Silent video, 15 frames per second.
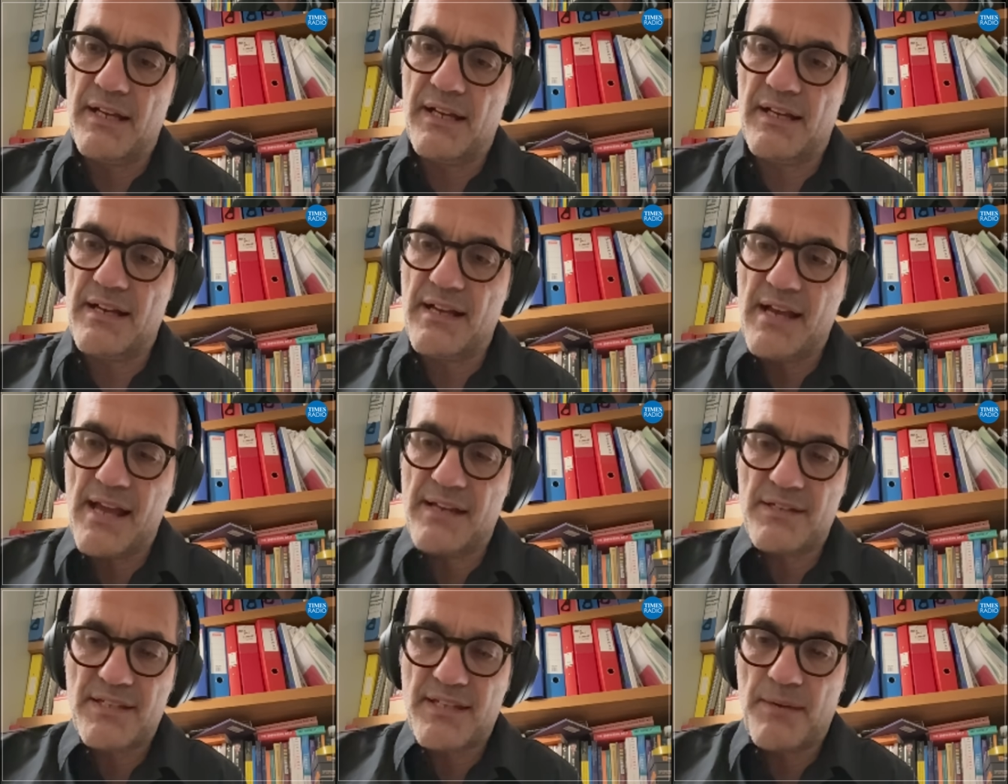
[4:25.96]
uh,
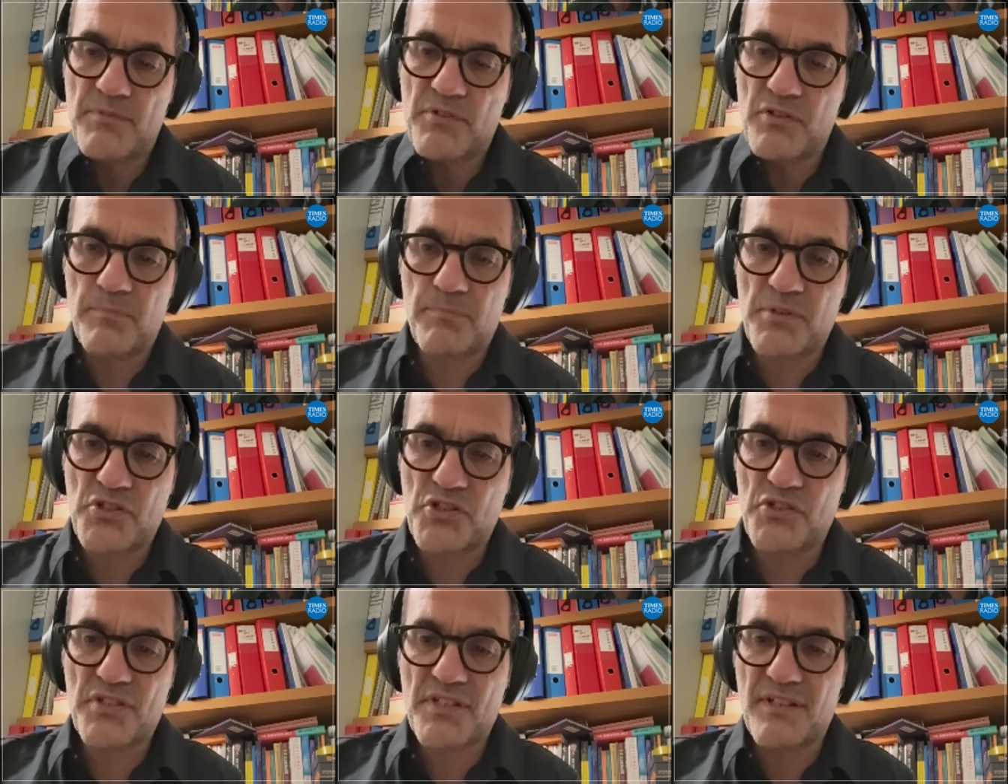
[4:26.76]
and seem to have
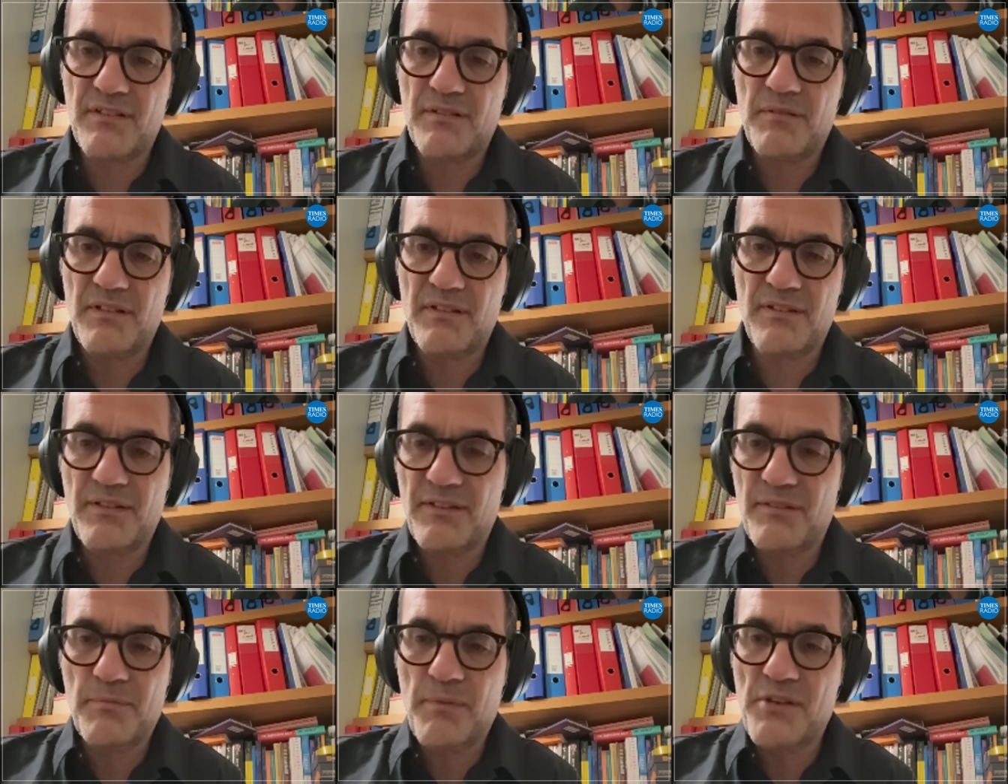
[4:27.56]
produced a,
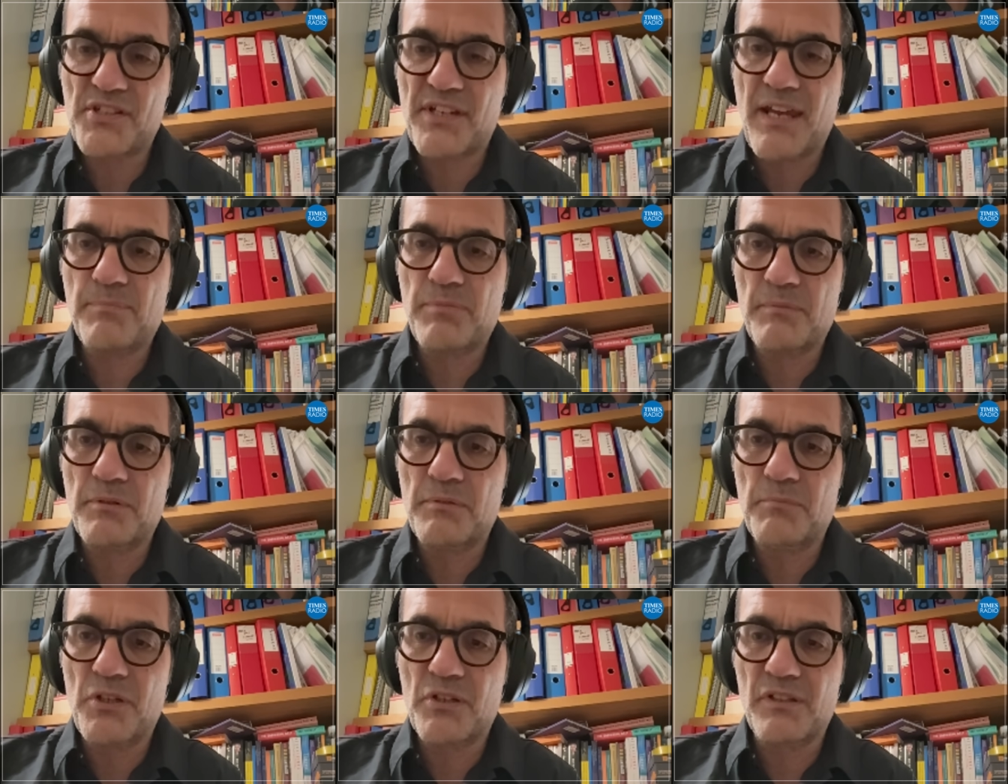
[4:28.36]
the most
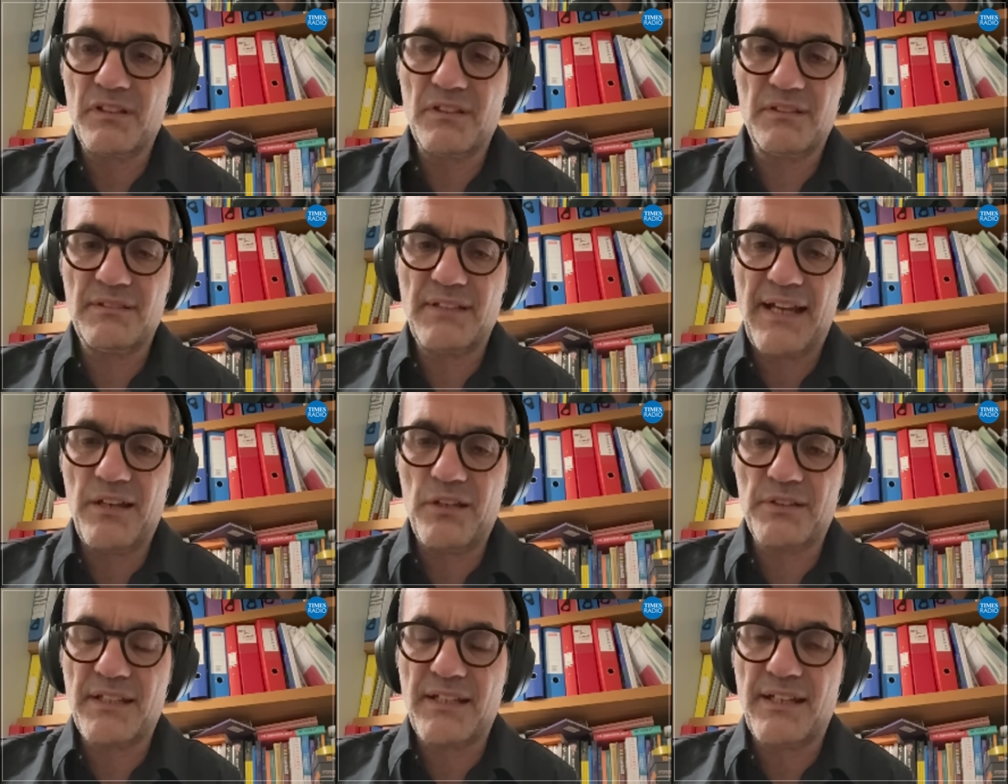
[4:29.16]
capable model
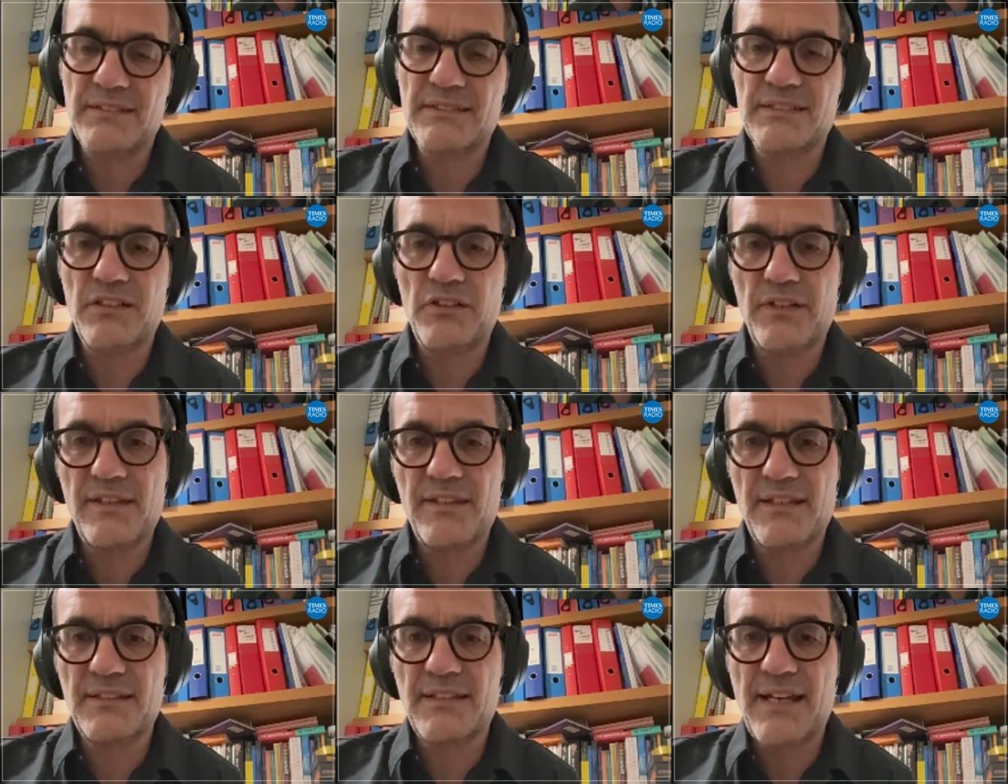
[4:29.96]
out there. So I
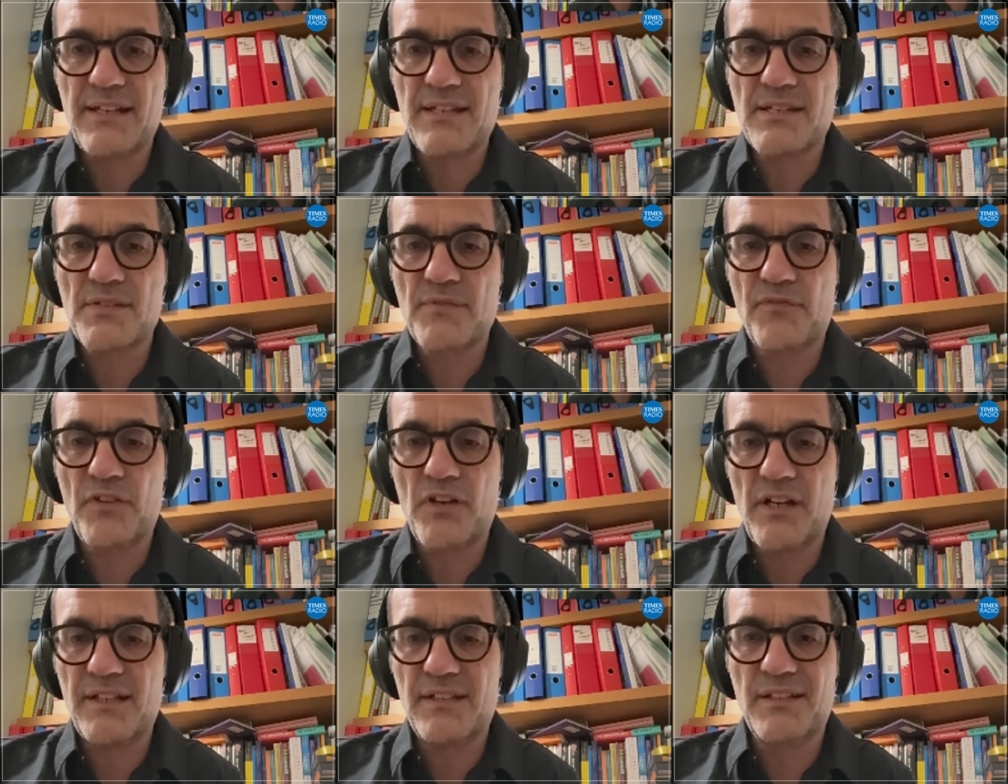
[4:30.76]
think that has
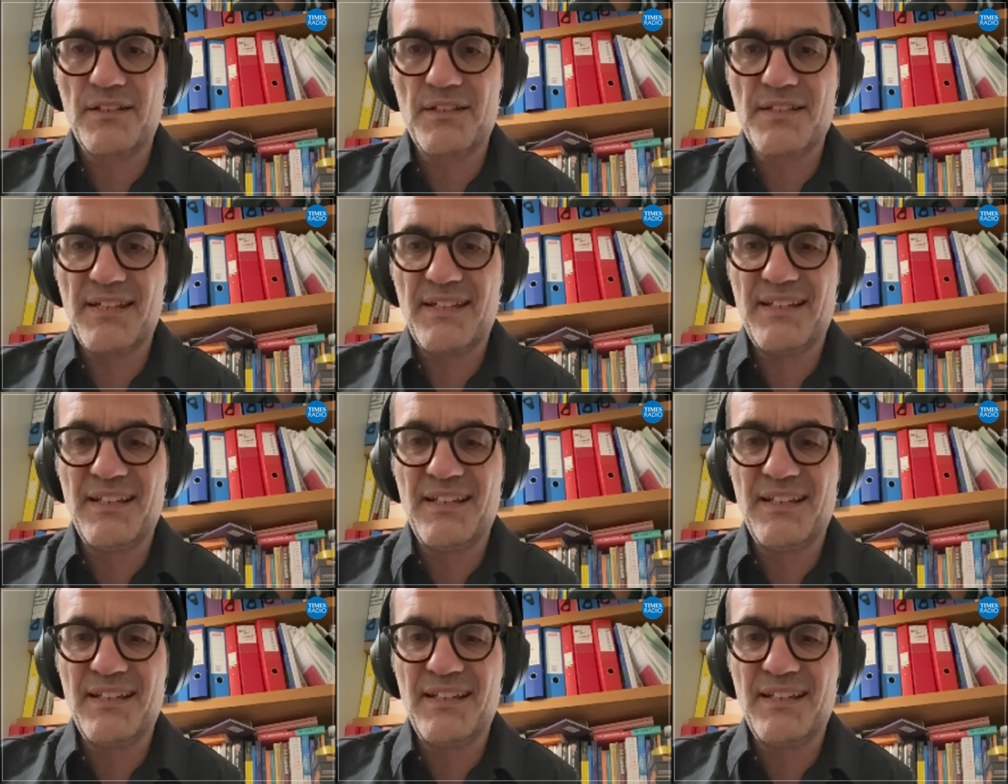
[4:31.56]
frightened